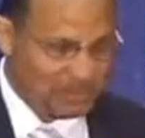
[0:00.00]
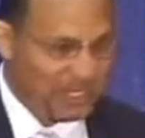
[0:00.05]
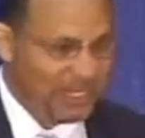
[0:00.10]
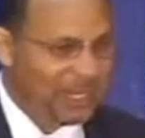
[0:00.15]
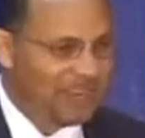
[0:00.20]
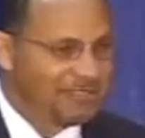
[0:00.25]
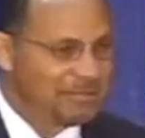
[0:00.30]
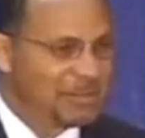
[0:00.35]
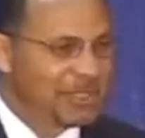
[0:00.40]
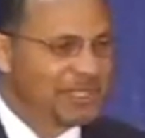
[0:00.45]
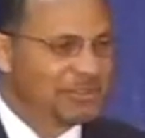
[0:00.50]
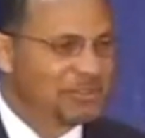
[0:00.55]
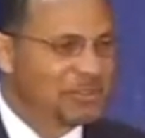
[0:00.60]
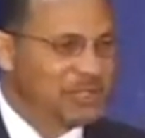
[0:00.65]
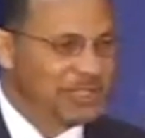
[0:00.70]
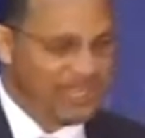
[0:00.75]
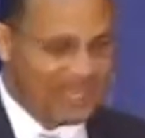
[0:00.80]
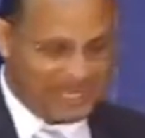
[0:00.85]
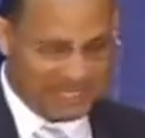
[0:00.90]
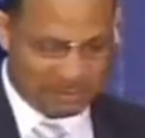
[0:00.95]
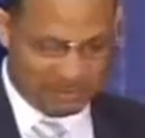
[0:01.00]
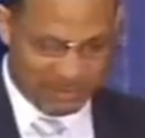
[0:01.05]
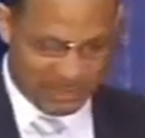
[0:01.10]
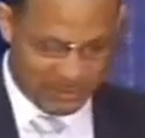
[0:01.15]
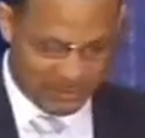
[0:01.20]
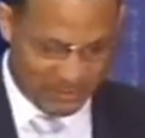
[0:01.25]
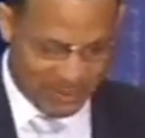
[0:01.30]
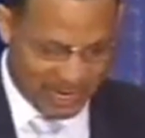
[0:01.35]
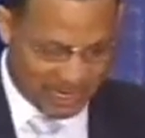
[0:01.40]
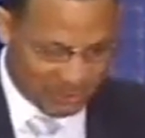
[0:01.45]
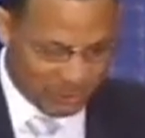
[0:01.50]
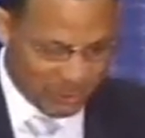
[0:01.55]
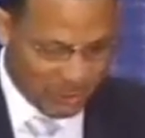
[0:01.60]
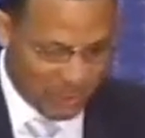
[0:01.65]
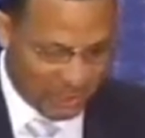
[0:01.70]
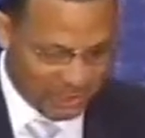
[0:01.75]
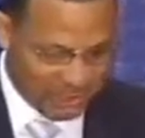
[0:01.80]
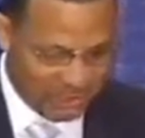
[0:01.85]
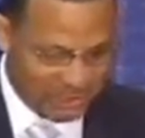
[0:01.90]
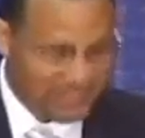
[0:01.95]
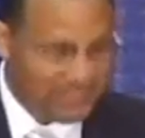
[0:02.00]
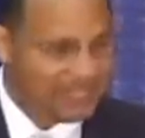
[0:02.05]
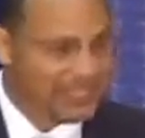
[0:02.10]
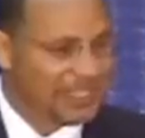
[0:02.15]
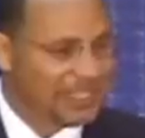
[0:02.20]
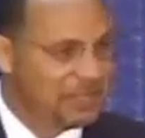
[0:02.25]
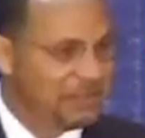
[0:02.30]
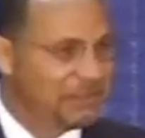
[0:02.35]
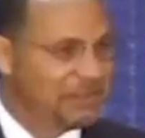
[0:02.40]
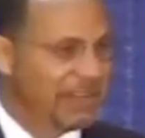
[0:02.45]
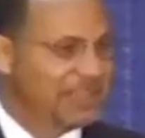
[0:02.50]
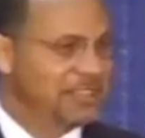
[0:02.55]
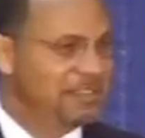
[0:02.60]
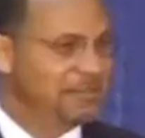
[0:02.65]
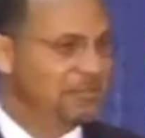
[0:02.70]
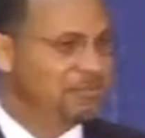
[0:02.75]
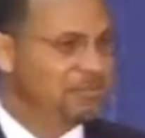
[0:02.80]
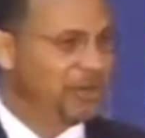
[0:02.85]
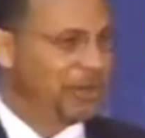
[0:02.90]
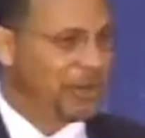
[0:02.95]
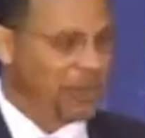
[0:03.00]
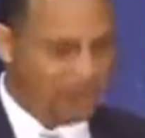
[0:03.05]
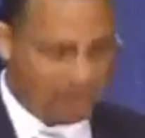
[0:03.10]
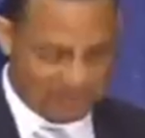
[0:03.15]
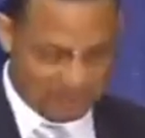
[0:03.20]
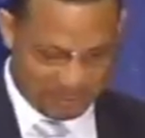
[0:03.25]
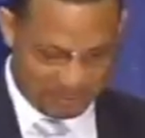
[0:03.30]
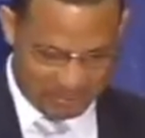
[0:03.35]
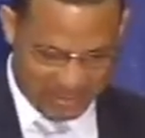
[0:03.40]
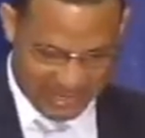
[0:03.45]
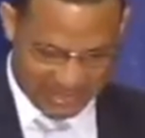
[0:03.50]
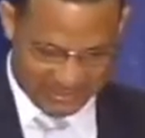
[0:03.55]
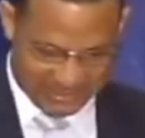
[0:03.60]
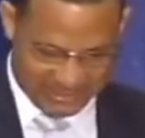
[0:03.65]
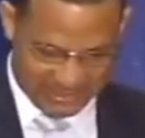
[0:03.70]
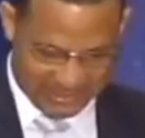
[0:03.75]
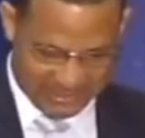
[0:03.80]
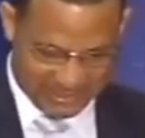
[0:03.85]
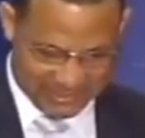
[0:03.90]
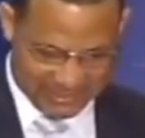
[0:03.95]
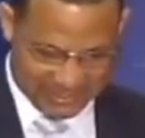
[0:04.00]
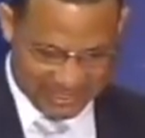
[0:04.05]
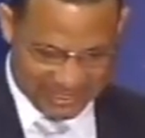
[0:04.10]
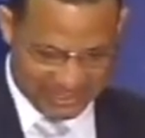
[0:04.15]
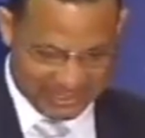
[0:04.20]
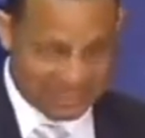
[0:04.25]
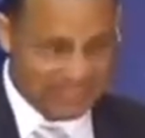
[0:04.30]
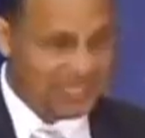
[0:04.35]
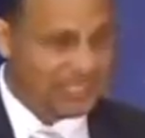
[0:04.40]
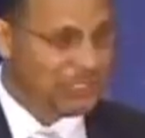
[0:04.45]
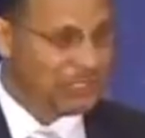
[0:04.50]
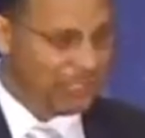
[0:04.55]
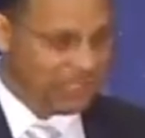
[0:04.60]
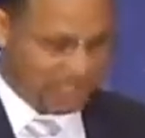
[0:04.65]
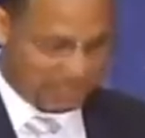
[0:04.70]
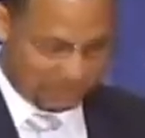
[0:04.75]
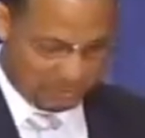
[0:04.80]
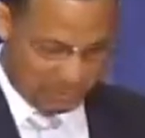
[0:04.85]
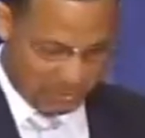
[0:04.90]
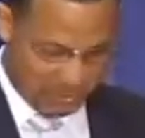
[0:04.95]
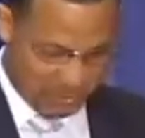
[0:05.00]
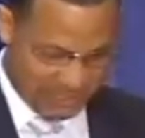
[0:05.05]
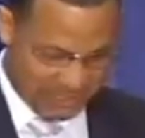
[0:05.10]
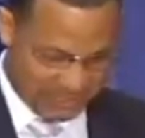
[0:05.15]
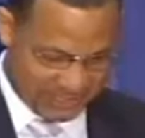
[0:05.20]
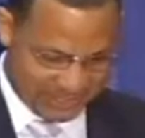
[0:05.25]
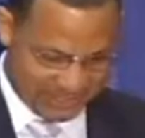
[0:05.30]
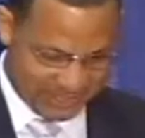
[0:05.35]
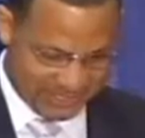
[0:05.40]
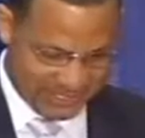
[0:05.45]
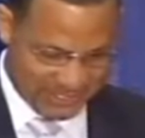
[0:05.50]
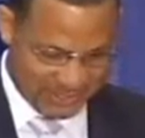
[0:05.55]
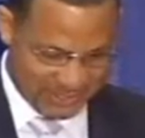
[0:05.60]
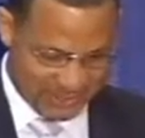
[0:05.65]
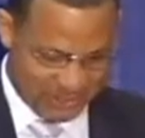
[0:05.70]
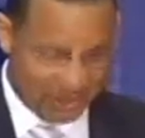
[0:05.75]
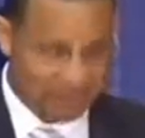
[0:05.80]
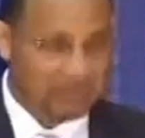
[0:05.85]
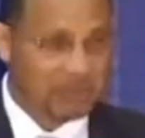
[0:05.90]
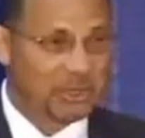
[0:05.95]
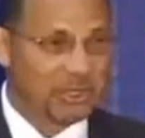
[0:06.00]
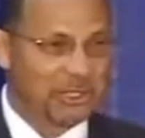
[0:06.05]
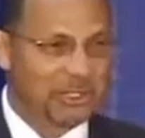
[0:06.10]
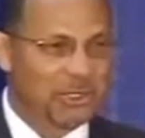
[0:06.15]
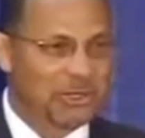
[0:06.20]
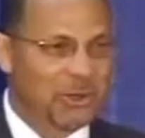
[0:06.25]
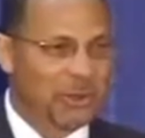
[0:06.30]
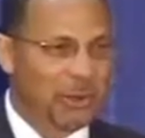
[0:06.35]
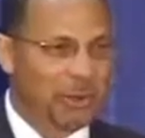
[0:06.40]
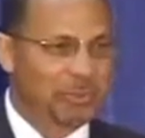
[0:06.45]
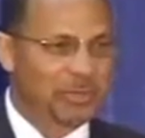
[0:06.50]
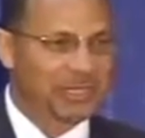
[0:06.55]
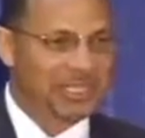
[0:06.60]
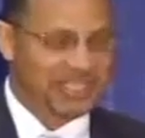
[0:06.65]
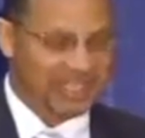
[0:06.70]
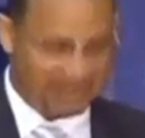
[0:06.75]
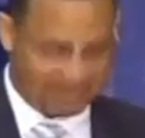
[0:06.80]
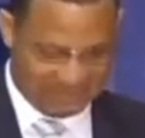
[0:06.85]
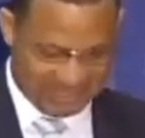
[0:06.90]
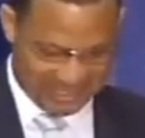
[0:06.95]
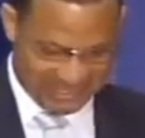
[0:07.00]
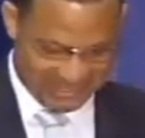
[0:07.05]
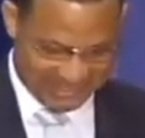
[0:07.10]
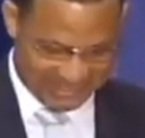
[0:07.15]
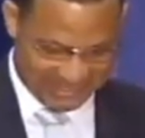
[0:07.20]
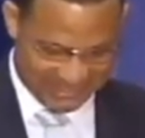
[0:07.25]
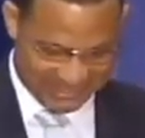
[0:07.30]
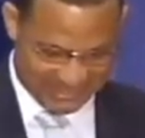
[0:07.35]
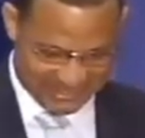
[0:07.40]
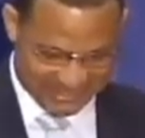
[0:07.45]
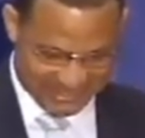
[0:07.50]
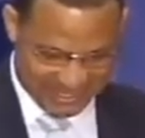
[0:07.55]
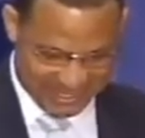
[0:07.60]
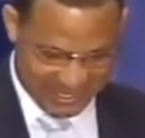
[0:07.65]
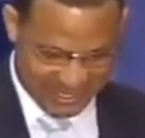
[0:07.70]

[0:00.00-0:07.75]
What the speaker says: The government of Trinidad and Tobago acknowledges that effective procurement practices are an essential component of good corporate governance,